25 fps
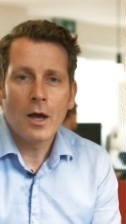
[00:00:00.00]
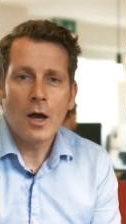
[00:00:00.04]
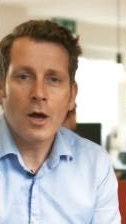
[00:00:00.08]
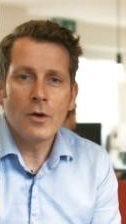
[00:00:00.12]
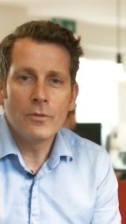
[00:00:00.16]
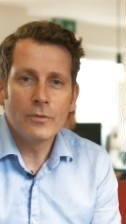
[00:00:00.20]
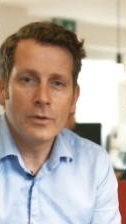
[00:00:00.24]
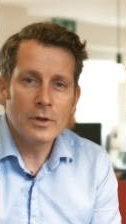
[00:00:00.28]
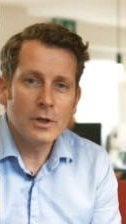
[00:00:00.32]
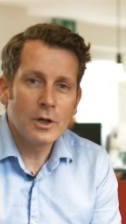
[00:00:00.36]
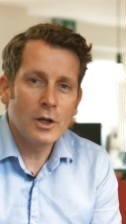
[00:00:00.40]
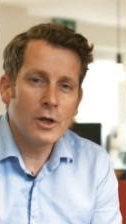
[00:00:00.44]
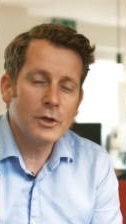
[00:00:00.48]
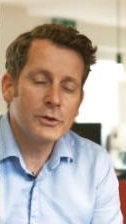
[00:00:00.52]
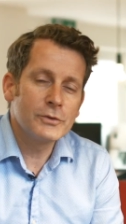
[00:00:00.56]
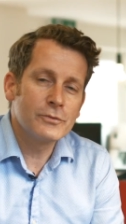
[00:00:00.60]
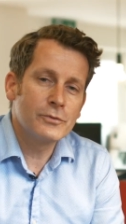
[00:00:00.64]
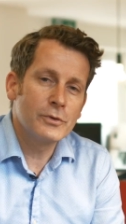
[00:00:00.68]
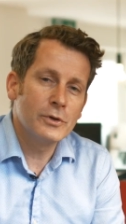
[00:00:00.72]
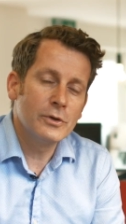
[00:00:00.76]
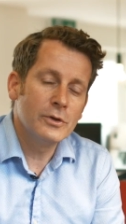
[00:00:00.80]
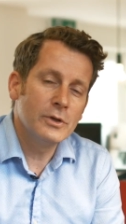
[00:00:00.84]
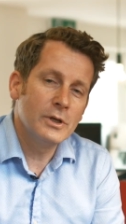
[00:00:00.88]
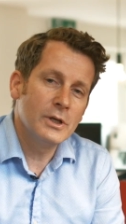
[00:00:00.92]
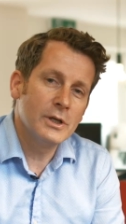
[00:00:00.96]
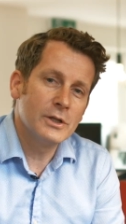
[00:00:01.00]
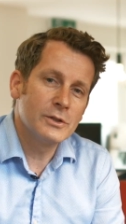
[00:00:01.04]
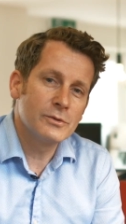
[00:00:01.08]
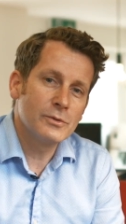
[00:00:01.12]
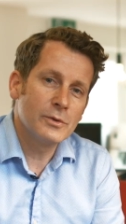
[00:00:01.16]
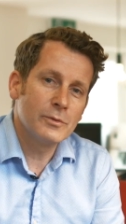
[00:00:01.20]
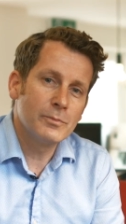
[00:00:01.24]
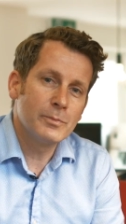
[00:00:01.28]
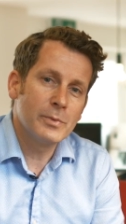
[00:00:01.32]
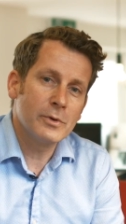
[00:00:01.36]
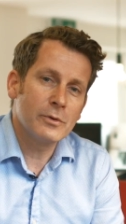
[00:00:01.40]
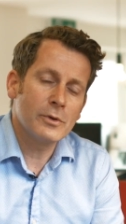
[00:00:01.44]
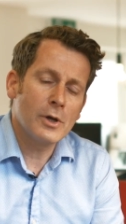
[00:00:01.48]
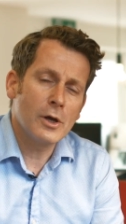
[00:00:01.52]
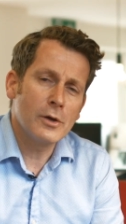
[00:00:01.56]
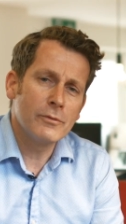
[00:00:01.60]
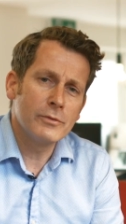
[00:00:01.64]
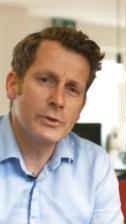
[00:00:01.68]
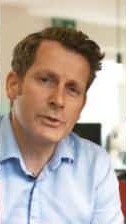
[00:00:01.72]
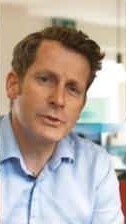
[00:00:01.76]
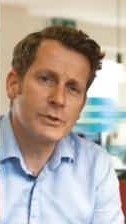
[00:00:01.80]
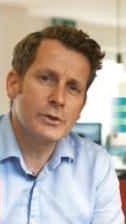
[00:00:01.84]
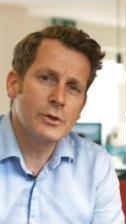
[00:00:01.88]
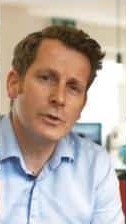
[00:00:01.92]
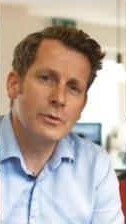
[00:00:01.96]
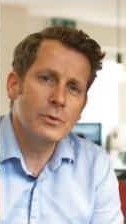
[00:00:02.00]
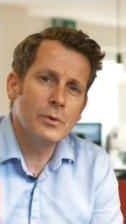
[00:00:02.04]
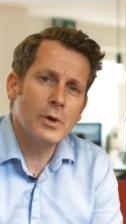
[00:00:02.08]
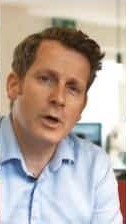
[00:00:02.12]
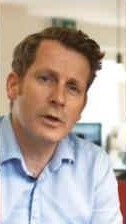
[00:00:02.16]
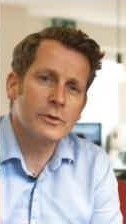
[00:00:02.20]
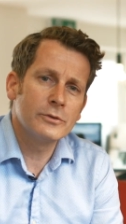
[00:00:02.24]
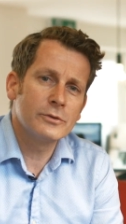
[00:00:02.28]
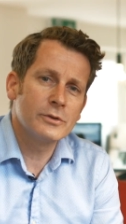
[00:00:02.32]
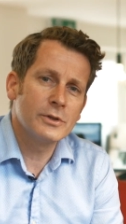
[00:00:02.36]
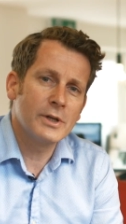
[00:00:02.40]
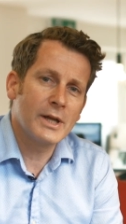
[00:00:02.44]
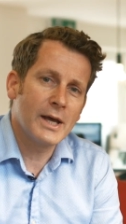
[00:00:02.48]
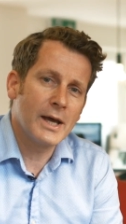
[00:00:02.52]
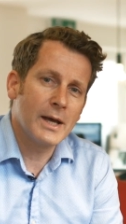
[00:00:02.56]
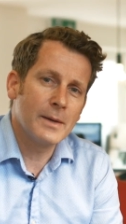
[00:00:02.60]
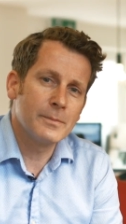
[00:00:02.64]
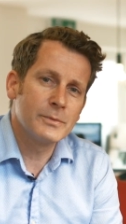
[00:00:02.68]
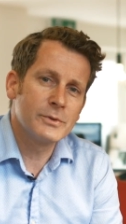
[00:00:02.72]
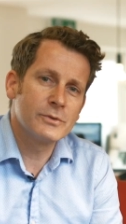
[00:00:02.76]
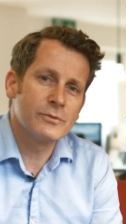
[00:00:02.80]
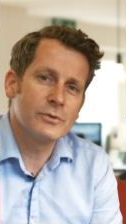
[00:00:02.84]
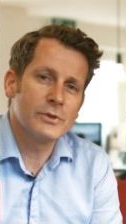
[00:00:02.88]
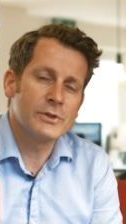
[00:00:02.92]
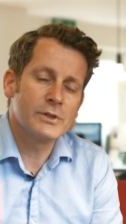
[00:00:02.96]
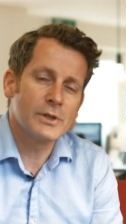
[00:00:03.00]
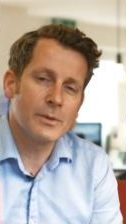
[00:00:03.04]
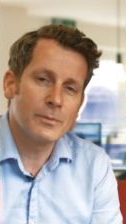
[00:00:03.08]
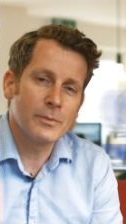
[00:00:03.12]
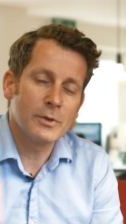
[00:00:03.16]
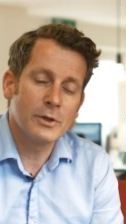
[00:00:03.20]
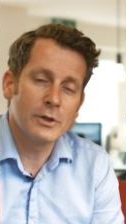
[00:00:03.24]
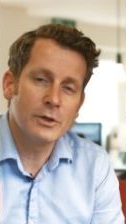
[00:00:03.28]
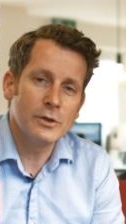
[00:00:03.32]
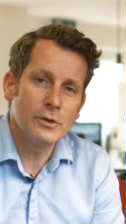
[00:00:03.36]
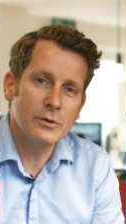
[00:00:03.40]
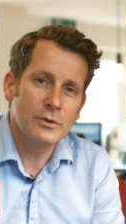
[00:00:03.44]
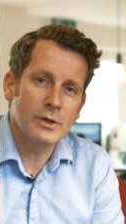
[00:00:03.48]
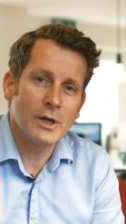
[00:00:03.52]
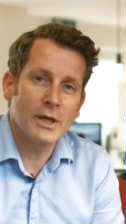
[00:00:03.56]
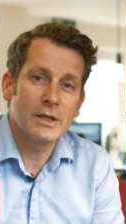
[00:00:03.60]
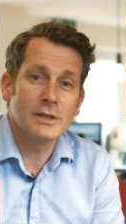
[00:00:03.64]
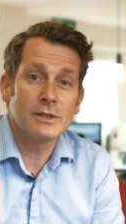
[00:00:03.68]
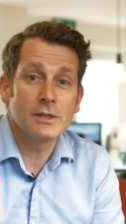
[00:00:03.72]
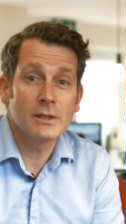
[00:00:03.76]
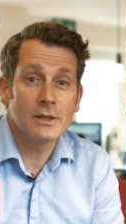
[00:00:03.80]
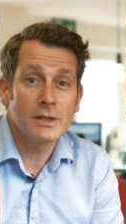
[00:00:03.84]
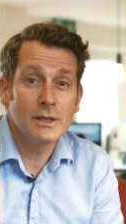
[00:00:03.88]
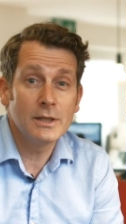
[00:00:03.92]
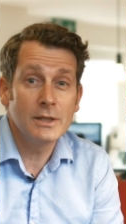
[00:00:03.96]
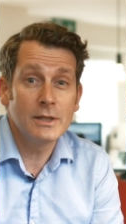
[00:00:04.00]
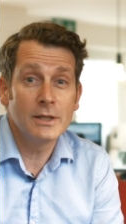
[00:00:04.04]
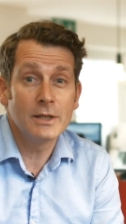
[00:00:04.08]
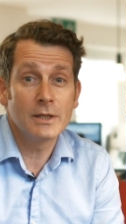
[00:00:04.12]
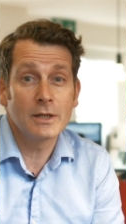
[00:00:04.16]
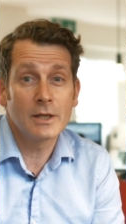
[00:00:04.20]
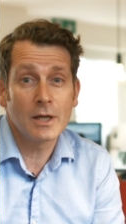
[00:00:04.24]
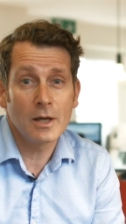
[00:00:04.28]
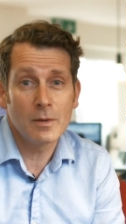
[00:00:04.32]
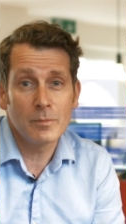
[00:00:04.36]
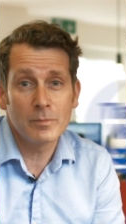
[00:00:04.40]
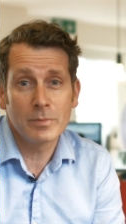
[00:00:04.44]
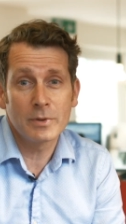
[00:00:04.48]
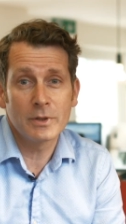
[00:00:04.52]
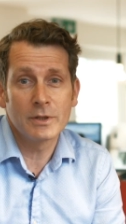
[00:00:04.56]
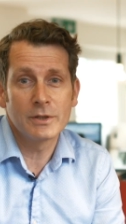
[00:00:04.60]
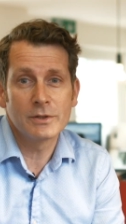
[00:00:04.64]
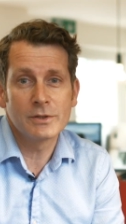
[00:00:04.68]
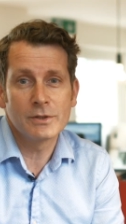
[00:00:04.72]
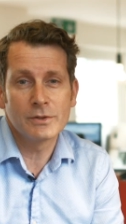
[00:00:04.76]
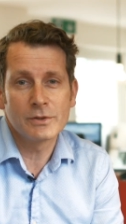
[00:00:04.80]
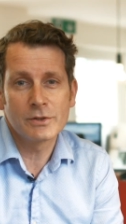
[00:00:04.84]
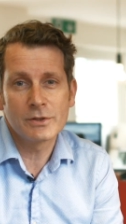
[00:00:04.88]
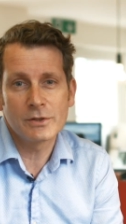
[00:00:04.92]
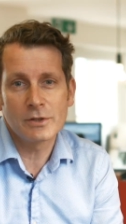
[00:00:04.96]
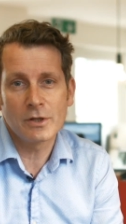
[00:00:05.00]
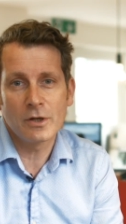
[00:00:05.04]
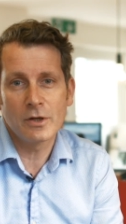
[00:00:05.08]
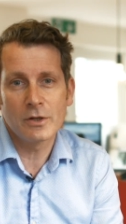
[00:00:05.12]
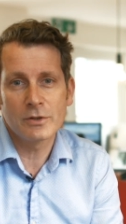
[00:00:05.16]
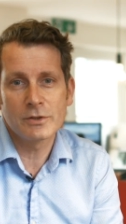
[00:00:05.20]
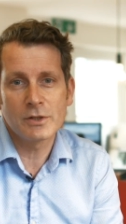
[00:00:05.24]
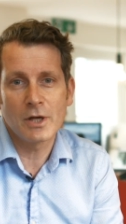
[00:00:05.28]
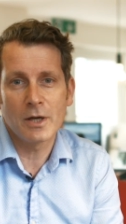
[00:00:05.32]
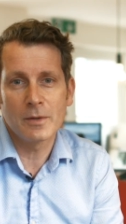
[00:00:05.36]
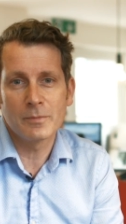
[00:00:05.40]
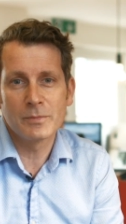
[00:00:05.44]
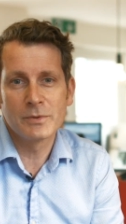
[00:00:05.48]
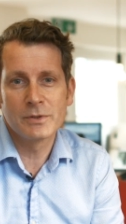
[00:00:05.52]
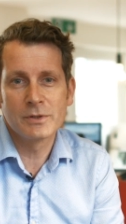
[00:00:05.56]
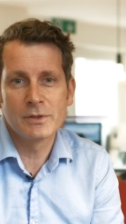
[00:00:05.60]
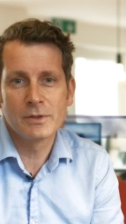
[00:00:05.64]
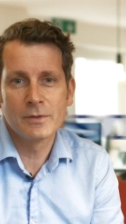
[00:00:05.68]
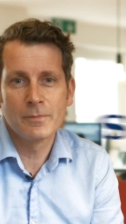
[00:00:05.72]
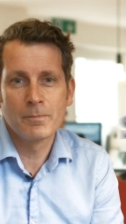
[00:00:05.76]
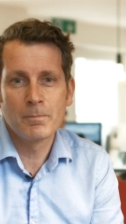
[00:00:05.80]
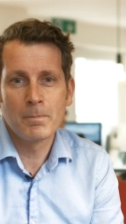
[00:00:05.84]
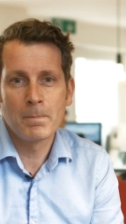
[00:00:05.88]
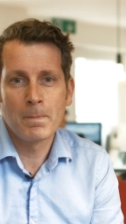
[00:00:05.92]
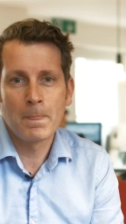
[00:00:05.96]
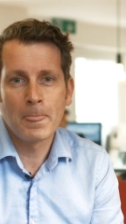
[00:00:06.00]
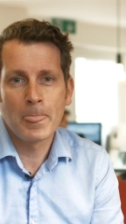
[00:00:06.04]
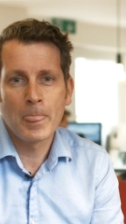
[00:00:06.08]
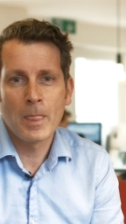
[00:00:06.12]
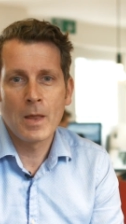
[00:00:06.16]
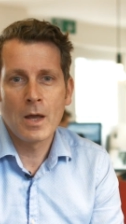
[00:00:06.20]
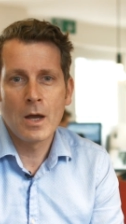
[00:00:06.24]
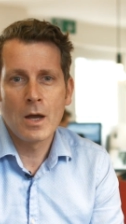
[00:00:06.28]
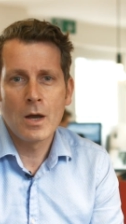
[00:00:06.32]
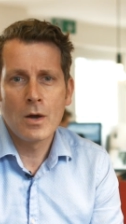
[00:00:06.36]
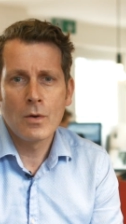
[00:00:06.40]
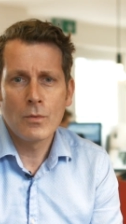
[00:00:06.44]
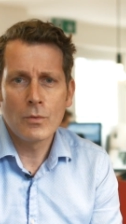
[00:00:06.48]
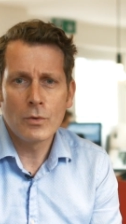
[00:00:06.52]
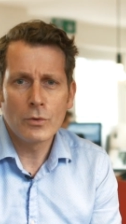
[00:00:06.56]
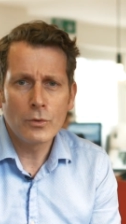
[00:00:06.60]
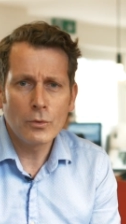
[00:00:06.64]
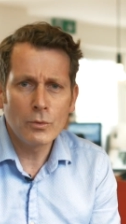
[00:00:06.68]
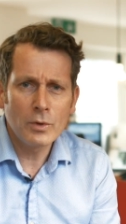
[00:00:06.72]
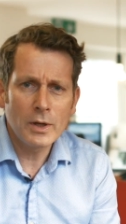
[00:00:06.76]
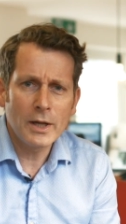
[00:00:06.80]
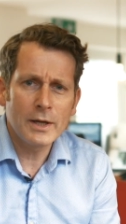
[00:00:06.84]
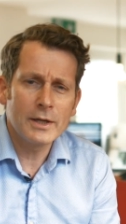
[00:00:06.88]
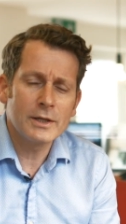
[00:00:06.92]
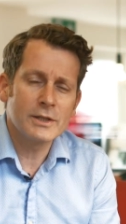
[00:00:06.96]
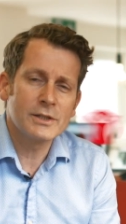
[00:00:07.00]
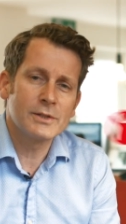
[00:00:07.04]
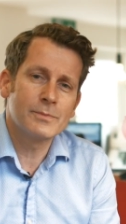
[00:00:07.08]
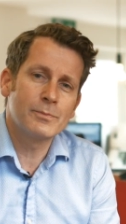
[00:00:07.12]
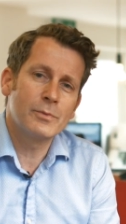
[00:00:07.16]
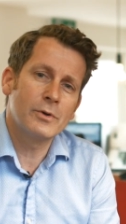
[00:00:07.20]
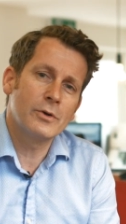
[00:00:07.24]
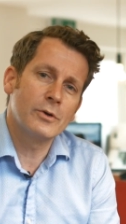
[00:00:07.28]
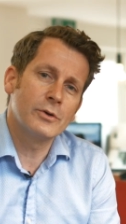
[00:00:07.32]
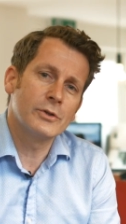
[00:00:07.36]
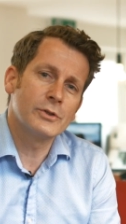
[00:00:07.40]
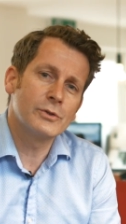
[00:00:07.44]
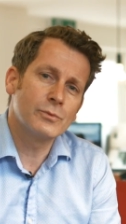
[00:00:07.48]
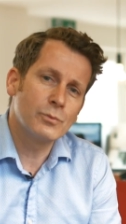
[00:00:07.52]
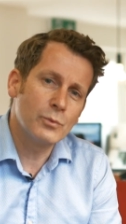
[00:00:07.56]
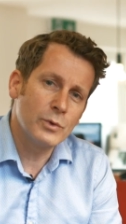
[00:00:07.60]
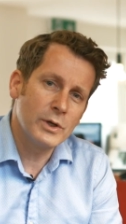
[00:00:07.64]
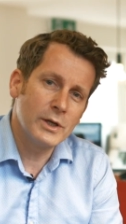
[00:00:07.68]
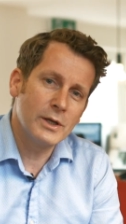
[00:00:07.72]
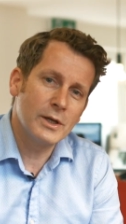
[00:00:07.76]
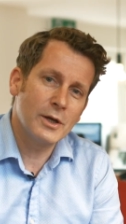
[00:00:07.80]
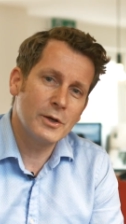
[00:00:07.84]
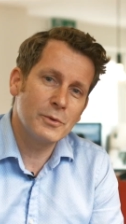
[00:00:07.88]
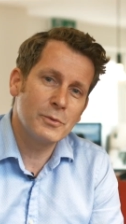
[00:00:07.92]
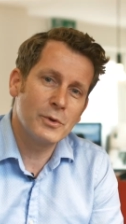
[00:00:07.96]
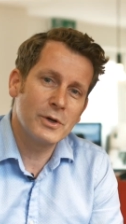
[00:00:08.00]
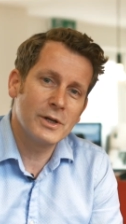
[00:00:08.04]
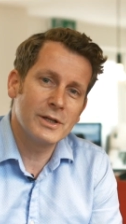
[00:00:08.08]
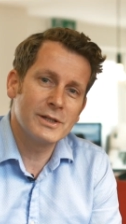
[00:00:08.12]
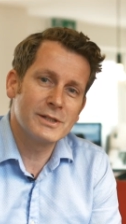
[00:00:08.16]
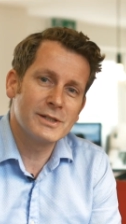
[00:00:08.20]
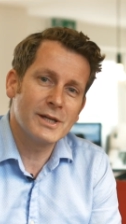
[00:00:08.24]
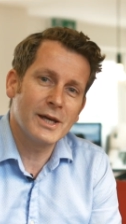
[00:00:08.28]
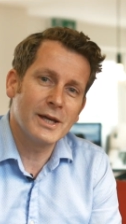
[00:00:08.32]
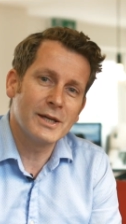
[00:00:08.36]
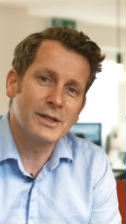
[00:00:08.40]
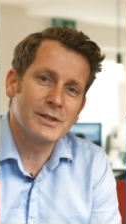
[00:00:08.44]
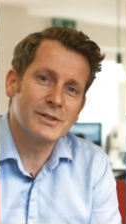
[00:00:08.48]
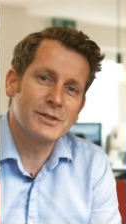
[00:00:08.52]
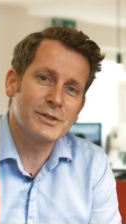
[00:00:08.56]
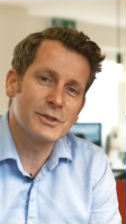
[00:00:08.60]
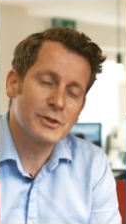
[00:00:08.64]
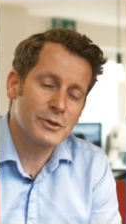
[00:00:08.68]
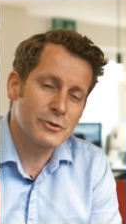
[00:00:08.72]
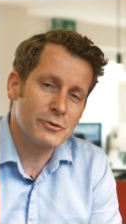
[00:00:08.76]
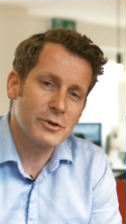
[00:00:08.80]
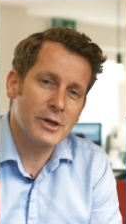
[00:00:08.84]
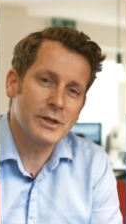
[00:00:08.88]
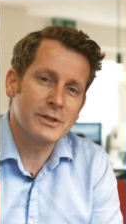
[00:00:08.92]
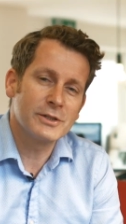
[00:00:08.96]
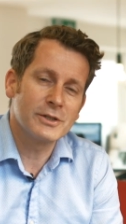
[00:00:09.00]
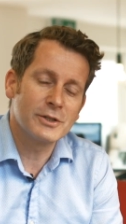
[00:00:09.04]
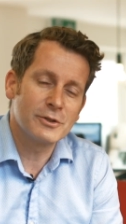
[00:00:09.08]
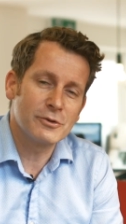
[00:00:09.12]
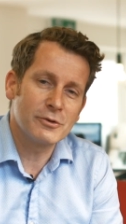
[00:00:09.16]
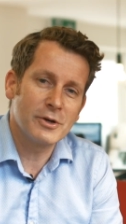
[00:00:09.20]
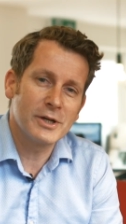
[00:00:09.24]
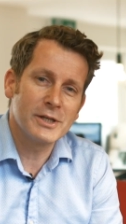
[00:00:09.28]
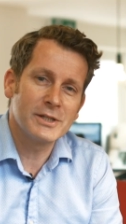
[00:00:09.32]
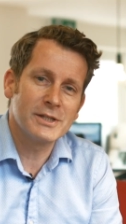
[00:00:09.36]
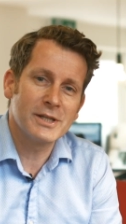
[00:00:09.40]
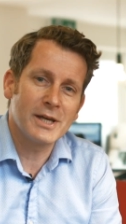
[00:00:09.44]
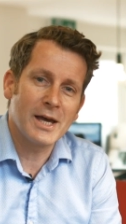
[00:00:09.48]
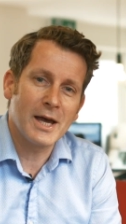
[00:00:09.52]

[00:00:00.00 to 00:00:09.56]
Over the last few years, we've built over 200 apps for some of the UK's leading companies and startups. With all that experience, we know what it takes to create a great